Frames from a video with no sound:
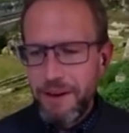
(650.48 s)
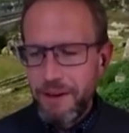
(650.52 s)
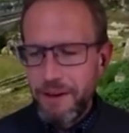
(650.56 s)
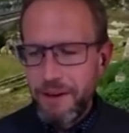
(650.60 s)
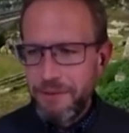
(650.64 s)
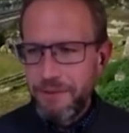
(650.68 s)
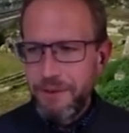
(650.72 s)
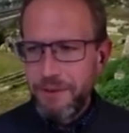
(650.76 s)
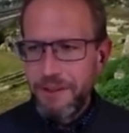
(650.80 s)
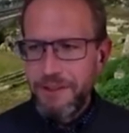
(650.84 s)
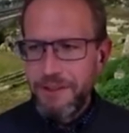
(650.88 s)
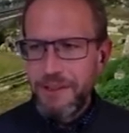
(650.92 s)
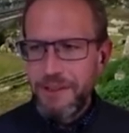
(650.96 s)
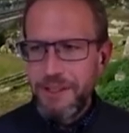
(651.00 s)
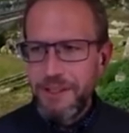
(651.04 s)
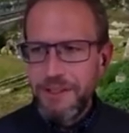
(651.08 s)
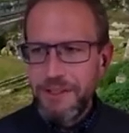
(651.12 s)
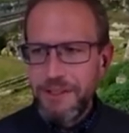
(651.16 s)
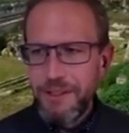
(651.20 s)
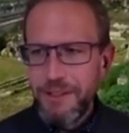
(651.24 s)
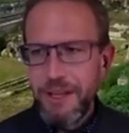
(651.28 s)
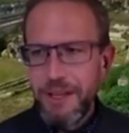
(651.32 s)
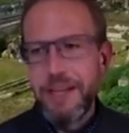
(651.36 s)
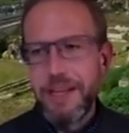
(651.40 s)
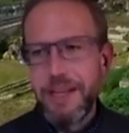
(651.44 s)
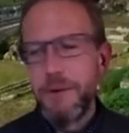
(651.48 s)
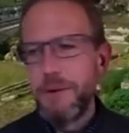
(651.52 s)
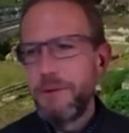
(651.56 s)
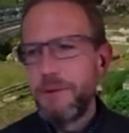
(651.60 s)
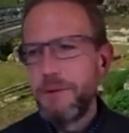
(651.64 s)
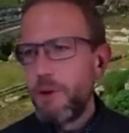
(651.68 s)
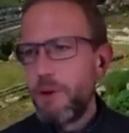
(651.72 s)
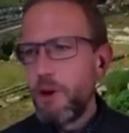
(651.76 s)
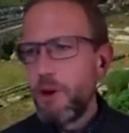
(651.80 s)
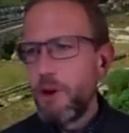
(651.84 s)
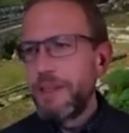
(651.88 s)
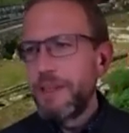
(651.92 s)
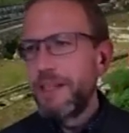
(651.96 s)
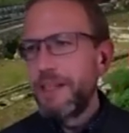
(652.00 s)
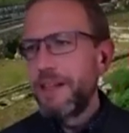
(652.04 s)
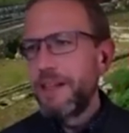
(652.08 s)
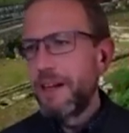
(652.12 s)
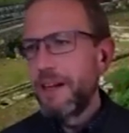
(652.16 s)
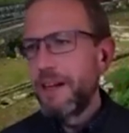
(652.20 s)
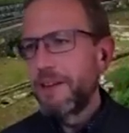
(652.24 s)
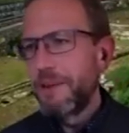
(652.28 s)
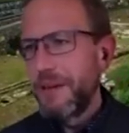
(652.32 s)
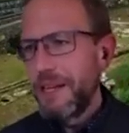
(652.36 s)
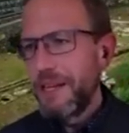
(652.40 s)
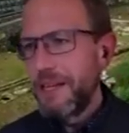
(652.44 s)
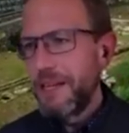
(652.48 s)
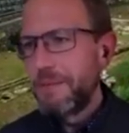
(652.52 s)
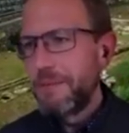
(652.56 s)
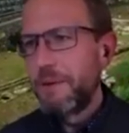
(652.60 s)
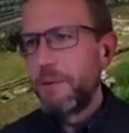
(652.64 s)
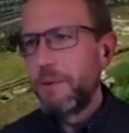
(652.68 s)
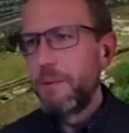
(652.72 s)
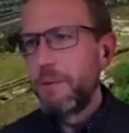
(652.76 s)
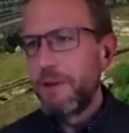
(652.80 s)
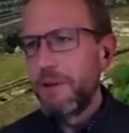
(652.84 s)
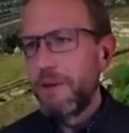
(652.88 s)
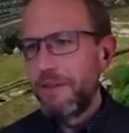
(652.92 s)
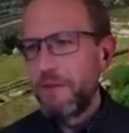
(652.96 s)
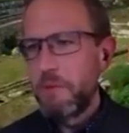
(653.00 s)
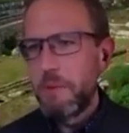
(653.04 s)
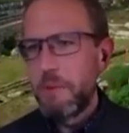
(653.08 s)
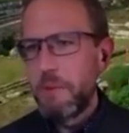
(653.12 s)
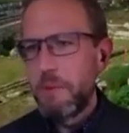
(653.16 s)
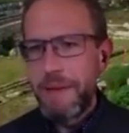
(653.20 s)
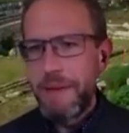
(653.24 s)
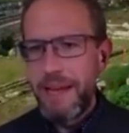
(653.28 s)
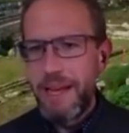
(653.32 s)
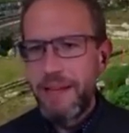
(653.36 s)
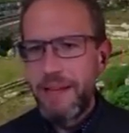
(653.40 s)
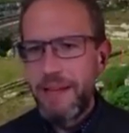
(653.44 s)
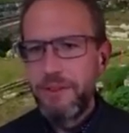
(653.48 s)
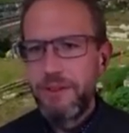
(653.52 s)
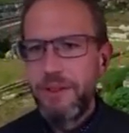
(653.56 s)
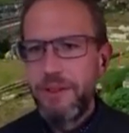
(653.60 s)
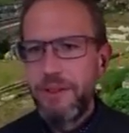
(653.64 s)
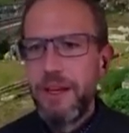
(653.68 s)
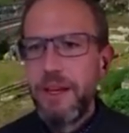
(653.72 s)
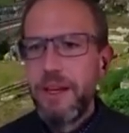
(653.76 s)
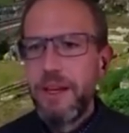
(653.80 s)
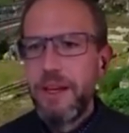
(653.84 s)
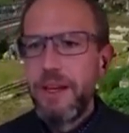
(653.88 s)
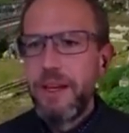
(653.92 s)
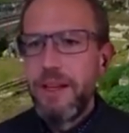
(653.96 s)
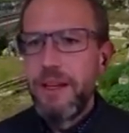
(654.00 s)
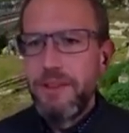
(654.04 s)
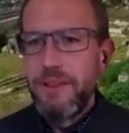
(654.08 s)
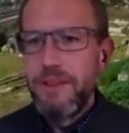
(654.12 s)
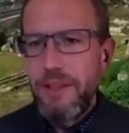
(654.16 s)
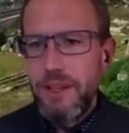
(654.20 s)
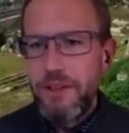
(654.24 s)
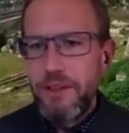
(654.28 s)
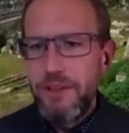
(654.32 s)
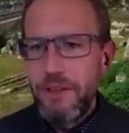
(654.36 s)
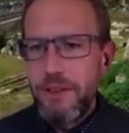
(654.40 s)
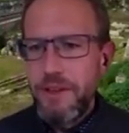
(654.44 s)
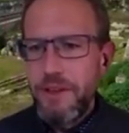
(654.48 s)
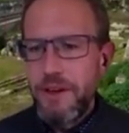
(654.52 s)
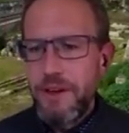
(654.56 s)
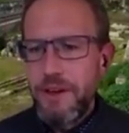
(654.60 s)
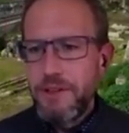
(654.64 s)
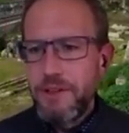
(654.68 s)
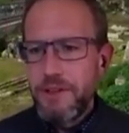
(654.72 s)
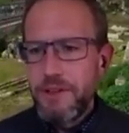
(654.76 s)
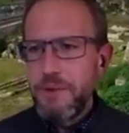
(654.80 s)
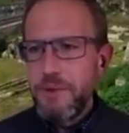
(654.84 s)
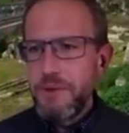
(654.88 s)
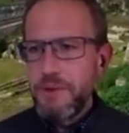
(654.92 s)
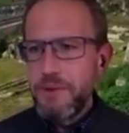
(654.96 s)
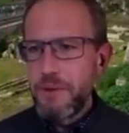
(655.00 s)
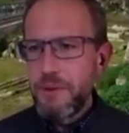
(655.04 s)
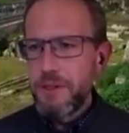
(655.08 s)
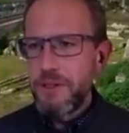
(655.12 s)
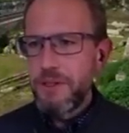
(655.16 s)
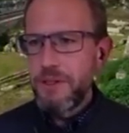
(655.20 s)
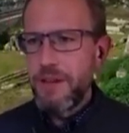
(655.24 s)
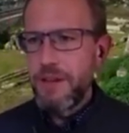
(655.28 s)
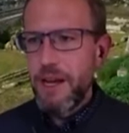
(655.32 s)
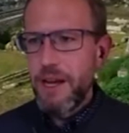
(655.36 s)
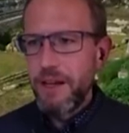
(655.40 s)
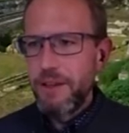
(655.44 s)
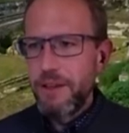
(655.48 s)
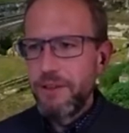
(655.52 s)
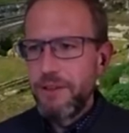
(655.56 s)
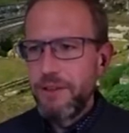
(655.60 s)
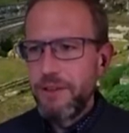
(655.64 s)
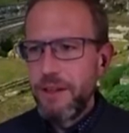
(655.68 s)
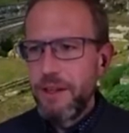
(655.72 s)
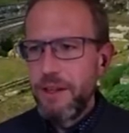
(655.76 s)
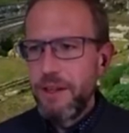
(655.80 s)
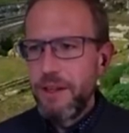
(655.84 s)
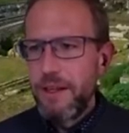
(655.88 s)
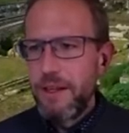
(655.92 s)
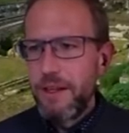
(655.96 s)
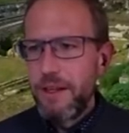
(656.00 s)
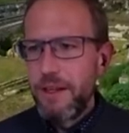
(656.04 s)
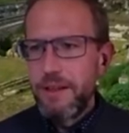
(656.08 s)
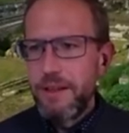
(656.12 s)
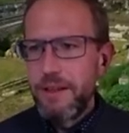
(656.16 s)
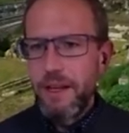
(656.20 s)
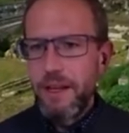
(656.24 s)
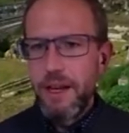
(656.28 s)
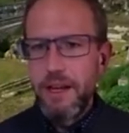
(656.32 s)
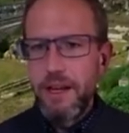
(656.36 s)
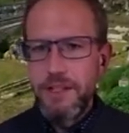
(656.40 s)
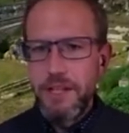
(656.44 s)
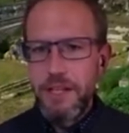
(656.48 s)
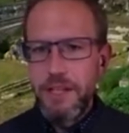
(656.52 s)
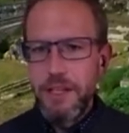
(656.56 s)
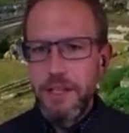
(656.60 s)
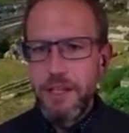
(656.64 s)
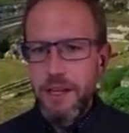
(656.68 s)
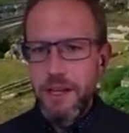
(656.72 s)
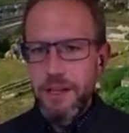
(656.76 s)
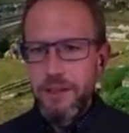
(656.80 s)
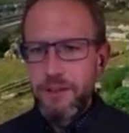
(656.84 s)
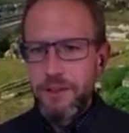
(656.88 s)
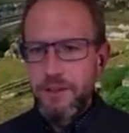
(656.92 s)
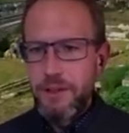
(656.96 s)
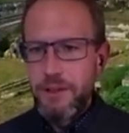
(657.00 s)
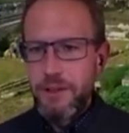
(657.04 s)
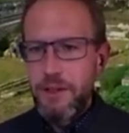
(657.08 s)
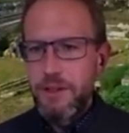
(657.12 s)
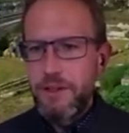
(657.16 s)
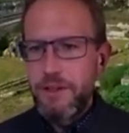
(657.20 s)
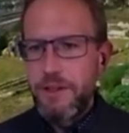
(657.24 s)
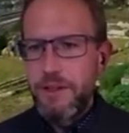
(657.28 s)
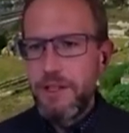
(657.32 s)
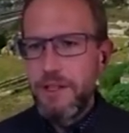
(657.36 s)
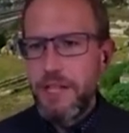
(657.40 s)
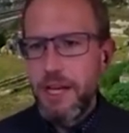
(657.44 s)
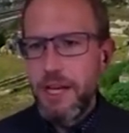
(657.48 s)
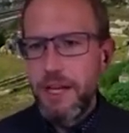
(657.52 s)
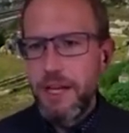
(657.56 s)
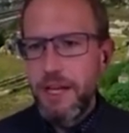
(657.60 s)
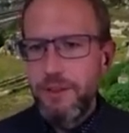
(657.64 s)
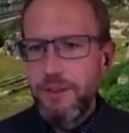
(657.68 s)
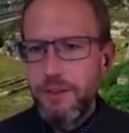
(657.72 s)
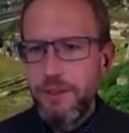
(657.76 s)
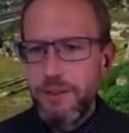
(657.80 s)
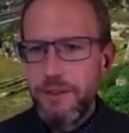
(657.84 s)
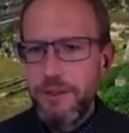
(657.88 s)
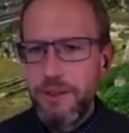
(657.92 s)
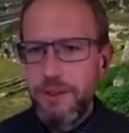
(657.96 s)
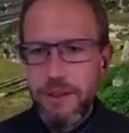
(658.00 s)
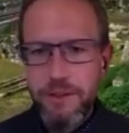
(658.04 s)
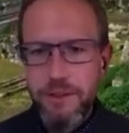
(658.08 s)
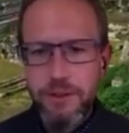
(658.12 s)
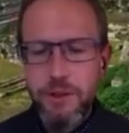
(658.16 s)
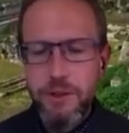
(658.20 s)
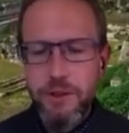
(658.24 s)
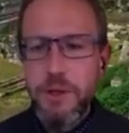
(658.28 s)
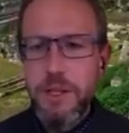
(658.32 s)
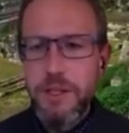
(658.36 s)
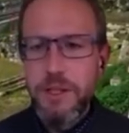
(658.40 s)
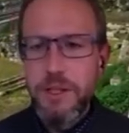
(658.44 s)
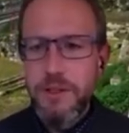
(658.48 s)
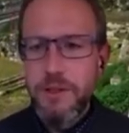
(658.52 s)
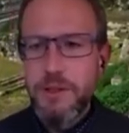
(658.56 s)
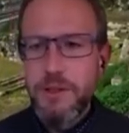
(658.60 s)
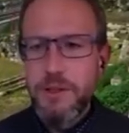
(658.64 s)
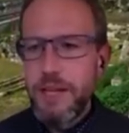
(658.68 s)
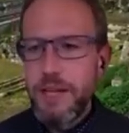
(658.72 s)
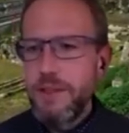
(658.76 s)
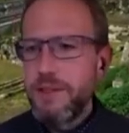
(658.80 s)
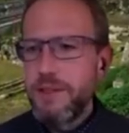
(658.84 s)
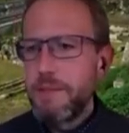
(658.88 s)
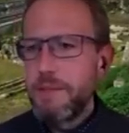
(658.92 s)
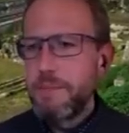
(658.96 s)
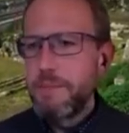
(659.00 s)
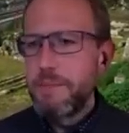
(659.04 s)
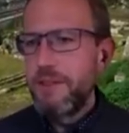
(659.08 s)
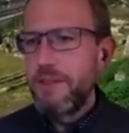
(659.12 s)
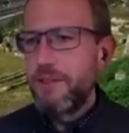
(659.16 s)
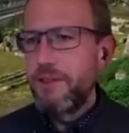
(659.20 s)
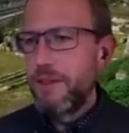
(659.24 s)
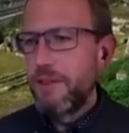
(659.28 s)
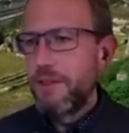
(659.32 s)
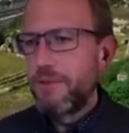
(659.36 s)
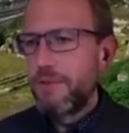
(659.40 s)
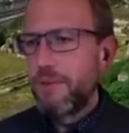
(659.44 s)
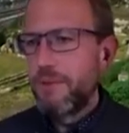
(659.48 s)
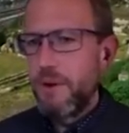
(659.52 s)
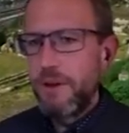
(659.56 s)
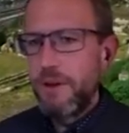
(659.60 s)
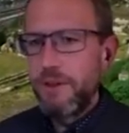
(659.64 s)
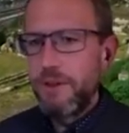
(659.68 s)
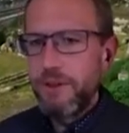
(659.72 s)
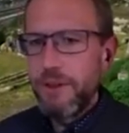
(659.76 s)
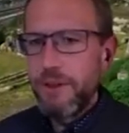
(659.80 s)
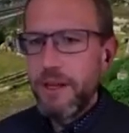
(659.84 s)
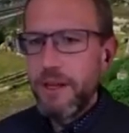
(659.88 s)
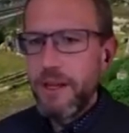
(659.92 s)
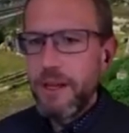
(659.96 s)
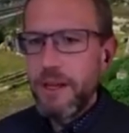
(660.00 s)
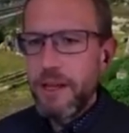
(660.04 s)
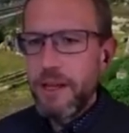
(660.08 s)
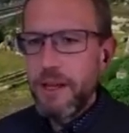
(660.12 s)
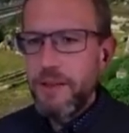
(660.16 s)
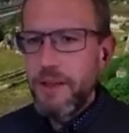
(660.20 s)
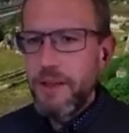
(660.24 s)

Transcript: for instance, I know he's Roman, not Greek, but we'll give him a pass, says that there are two sorts of dogs. The hunting dog suited to the chase, suited to chase the beasts of the forest, and the